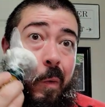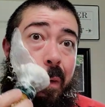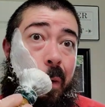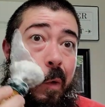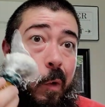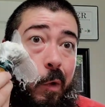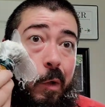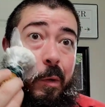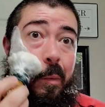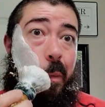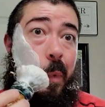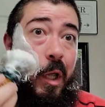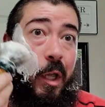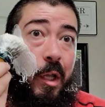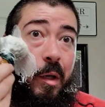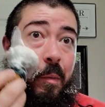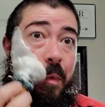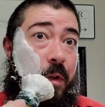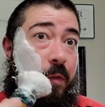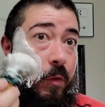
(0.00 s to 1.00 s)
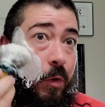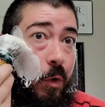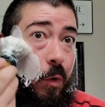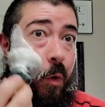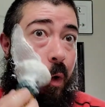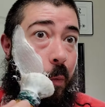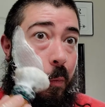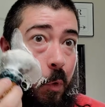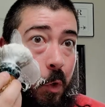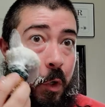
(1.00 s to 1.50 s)
Couldn't pay him even though
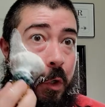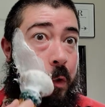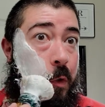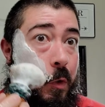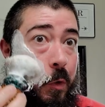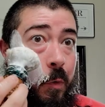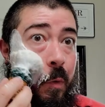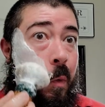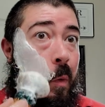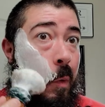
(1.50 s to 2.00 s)
I wanted to.